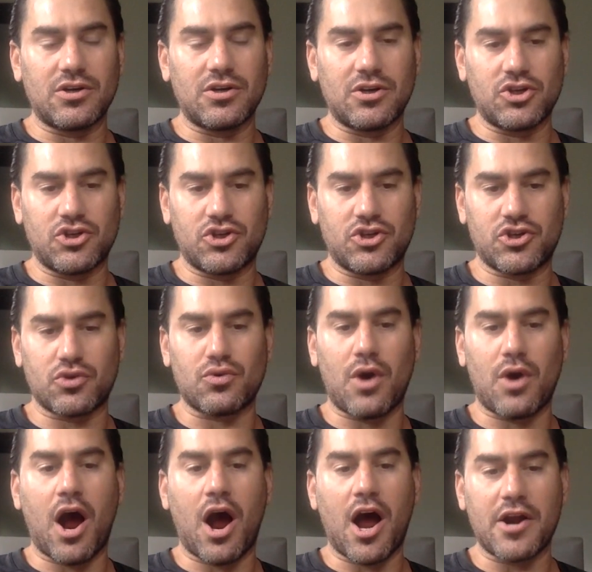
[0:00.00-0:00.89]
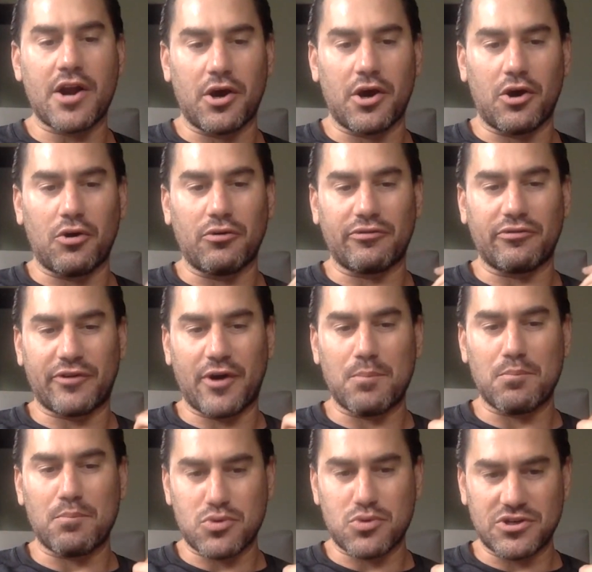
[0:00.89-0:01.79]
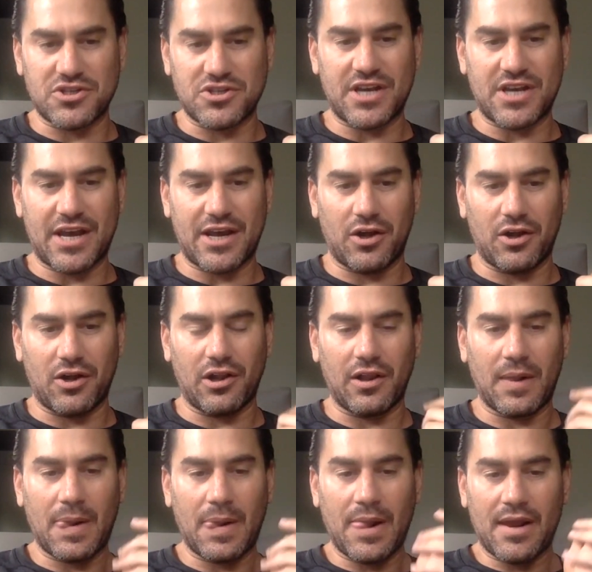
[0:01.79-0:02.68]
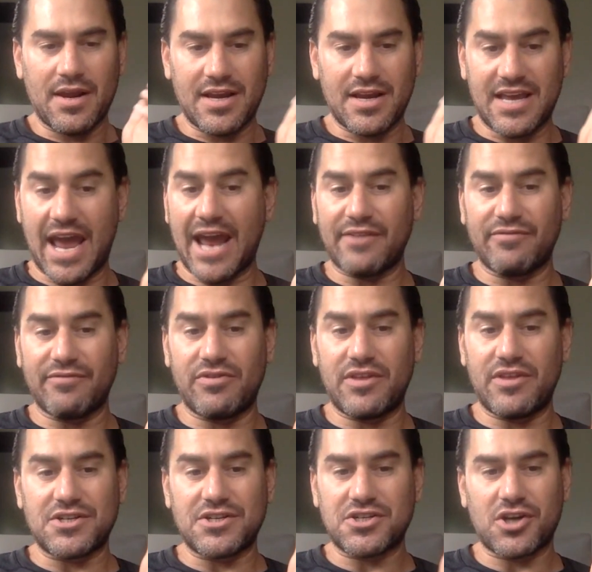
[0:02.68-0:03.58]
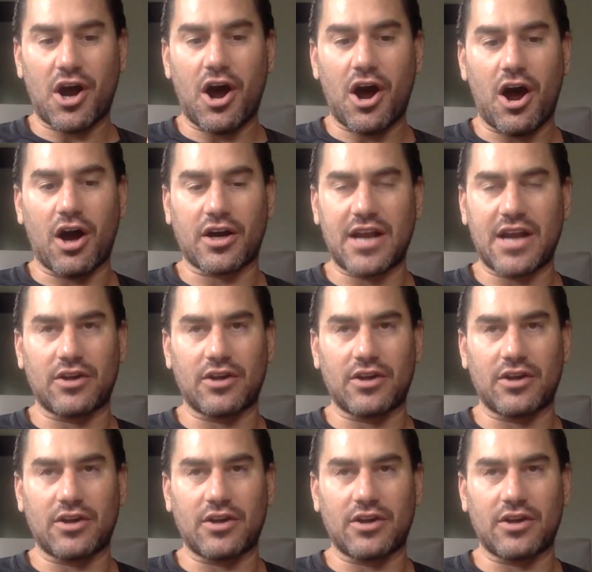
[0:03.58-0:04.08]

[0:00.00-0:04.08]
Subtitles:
Gerardo from Brazil gave this talk.